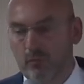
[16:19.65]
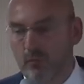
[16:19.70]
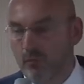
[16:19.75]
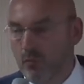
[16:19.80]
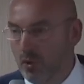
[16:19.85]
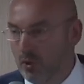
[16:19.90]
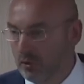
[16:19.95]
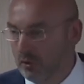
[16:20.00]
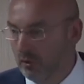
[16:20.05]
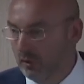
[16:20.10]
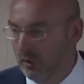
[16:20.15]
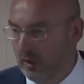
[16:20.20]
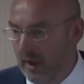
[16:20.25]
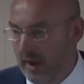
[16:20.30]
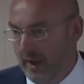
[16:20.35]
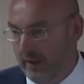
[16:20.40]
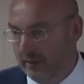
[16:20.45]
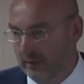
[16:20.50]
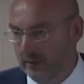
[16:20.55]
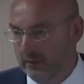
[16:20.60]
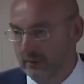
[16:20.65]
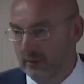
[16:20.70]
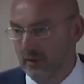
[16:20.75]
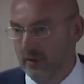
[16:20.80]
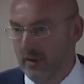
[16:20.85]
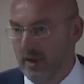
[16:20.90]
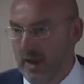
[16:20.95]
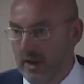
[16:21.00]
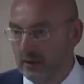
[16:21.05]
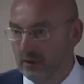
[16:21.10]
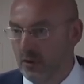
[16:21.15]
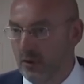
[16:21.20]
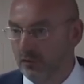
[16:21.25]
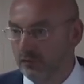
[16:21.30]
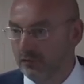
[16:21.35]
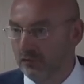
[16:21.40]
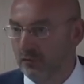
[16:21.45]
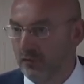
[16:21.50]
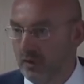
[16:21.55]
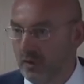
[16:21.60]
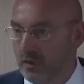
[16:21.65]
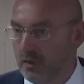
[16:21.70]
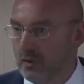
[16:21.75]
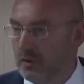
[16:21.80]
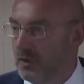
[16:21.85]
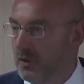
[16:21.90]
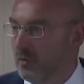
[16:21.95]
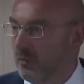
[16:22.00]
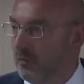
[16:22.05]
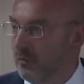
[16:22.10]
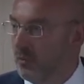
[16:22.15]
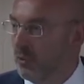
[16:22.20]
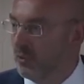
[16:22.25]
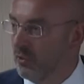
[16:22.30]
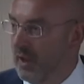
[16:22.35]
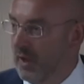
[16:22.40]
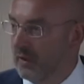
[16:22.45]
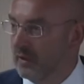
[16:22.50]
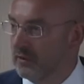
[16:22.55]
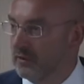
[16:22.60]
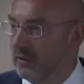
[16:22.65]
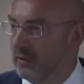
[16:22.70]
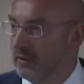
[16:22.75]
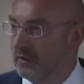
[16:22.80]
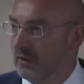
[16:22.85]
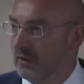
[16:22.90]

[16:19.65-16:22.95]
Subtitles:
moral lack of morality,